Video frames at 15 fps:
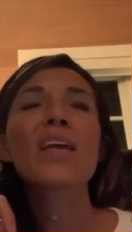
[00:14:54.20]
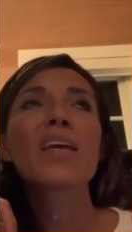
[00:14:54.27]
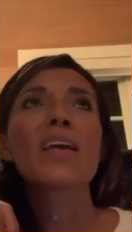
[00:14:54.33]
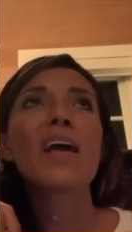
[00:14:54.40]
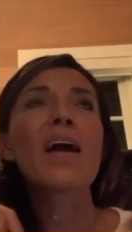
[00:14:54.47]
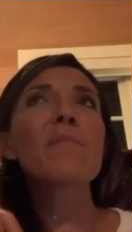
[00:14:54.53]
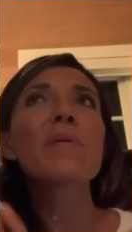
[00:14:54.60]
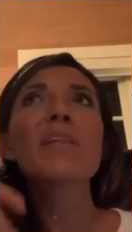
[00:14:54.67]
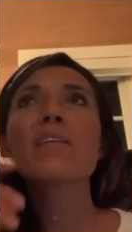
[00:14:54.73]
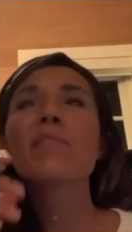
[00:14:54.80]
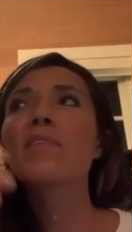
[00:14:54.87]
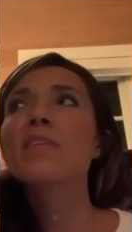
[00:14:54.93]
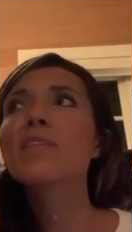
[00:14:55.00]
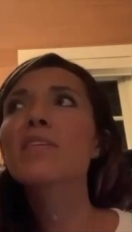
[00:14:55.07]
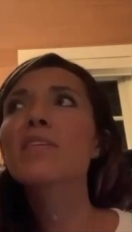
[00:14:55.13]
I've been
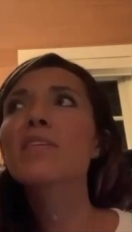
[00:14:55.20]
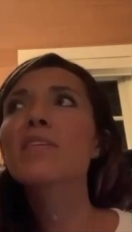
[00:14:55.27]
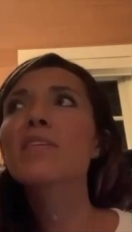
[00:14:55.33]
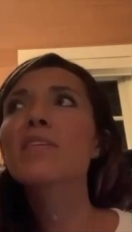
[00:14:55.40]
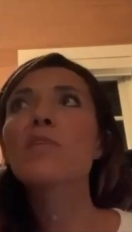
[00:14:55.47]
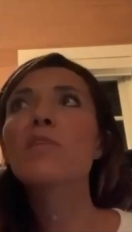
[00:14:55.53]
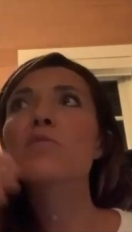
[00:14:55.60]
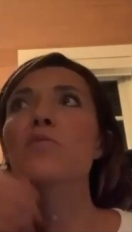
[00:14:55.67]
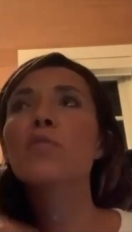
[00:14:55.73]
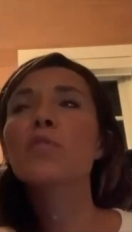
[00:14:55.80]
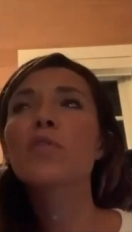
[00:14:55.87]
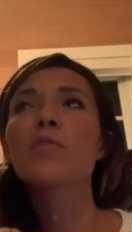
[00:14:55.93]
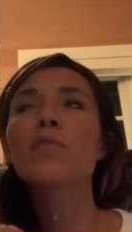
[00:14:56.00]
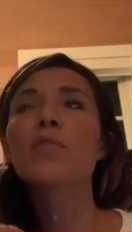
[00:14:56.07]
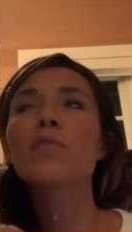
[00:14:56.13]
living in the same house for
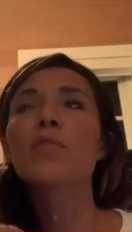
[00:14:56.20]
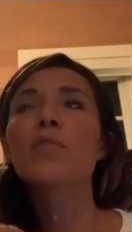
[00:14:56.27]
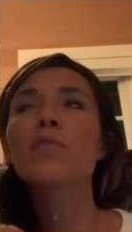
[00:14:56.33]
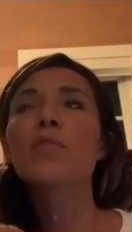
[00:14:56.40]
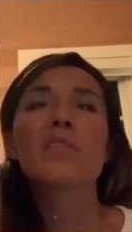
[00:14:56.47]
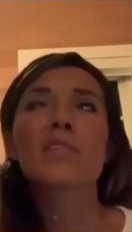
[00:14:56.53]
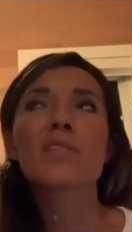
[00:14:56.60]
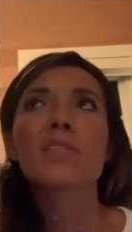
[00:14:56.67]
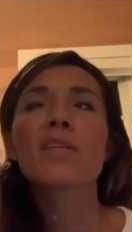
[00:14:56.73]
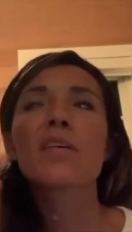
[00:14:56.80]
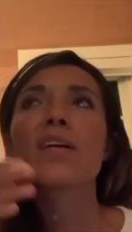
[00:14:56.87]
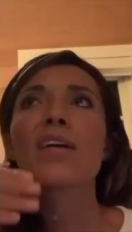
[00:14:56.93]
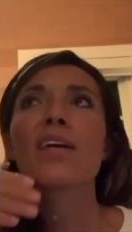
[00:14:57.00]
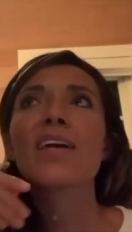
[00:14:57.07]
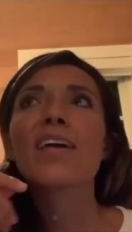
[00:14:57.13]
over five years,
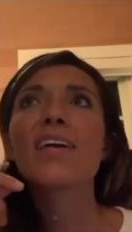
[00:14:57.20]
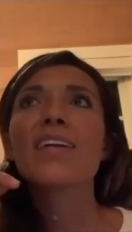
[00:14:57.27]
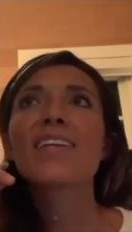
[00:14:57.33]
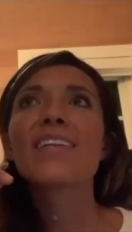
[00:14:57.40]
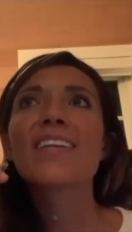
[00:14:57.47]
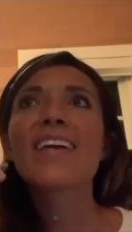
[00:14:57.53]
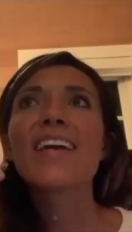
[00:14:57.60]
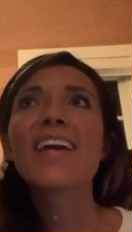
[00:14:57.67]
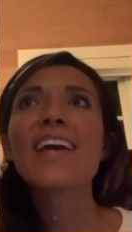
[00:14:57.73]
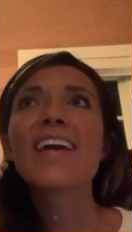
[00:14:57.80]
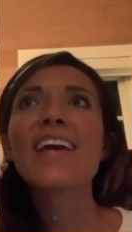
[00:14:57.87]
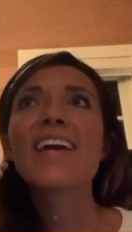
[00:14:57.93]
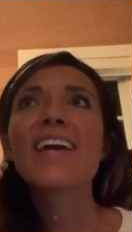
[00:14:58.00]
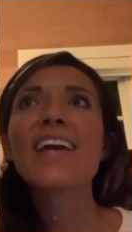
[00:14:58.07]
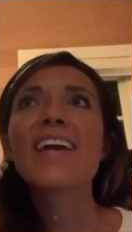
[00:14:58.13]
and
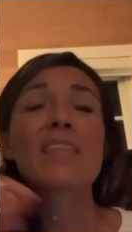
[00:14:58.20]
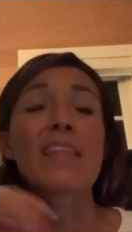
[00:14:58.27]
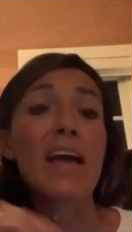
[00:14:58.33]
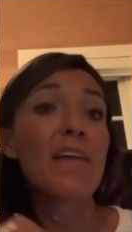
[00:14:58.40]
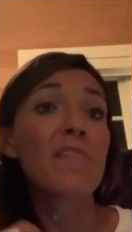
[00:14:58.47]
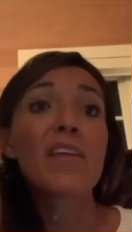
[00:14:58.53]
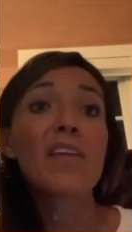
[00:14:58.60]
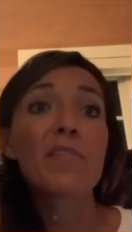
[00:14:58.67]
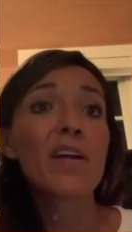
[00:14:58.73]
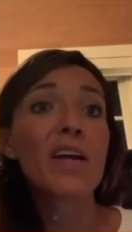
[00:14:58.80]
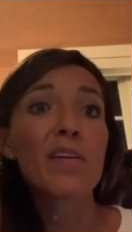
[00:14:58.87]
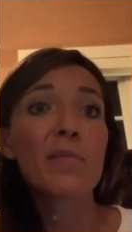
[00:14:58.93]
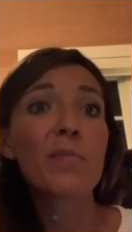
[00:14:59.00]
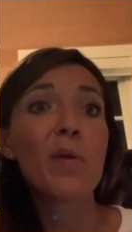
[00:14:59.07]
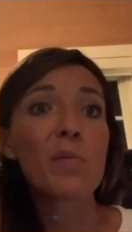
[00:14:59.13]
and I've never
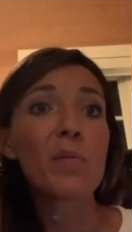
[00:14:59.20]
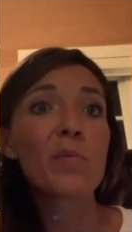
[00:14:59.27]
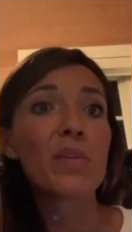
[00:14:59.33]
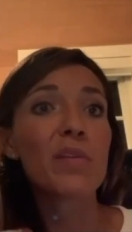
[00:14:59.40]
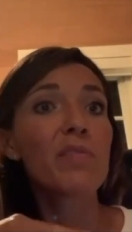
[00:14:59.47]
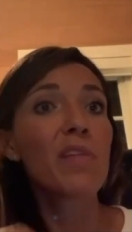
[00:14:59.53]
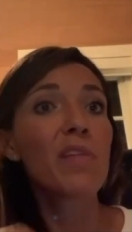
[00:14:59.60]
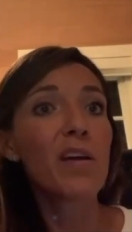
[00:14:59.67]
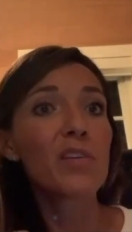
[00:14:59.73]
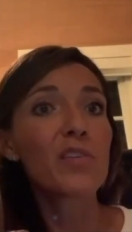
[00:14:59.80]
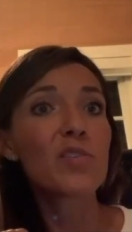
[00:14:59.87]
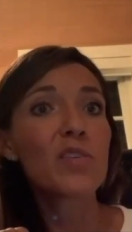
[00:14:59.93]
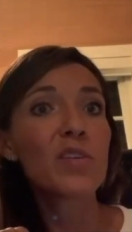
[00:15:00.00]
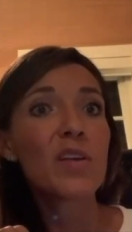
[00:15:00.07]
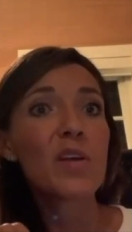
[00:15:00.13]
had a problem with a flush.